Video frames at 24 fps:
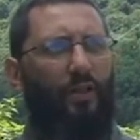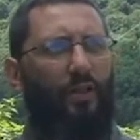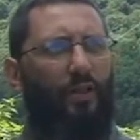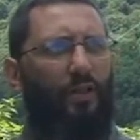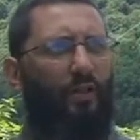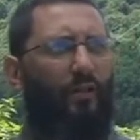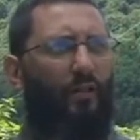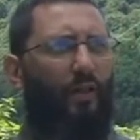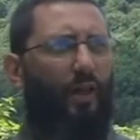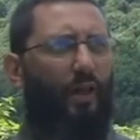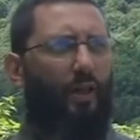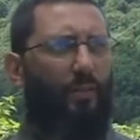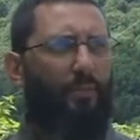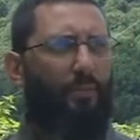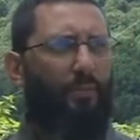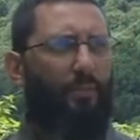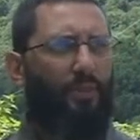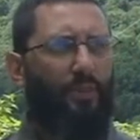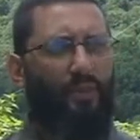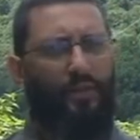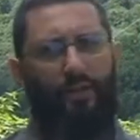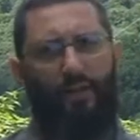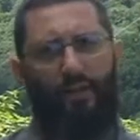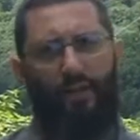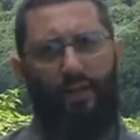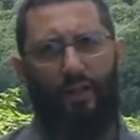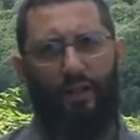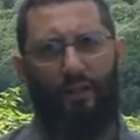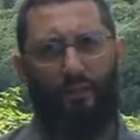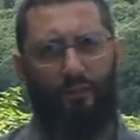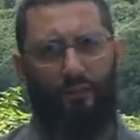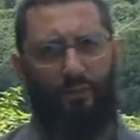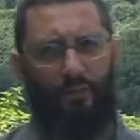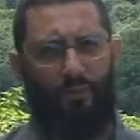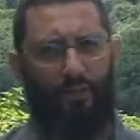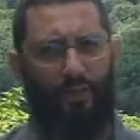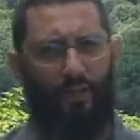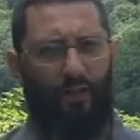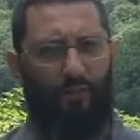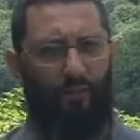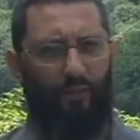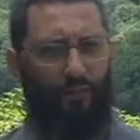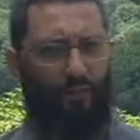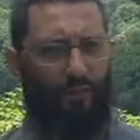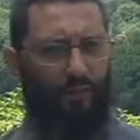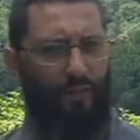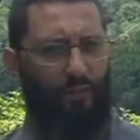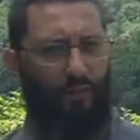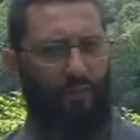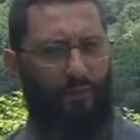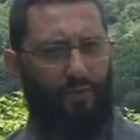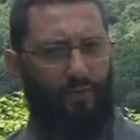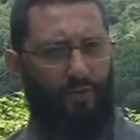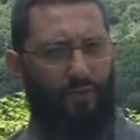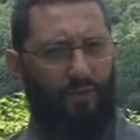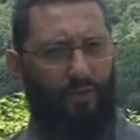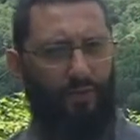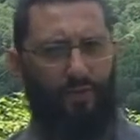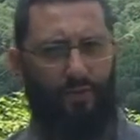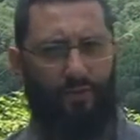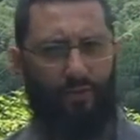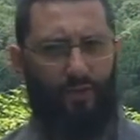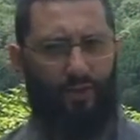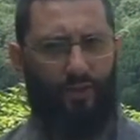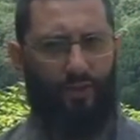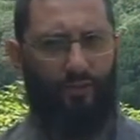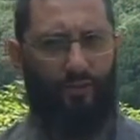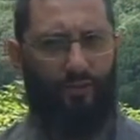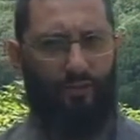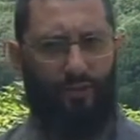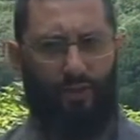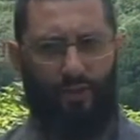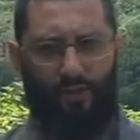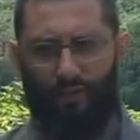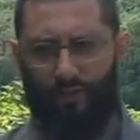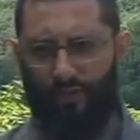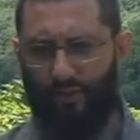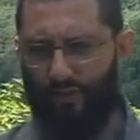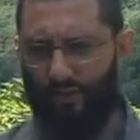You know, I presented the gospel, but I wasn't able to successfully,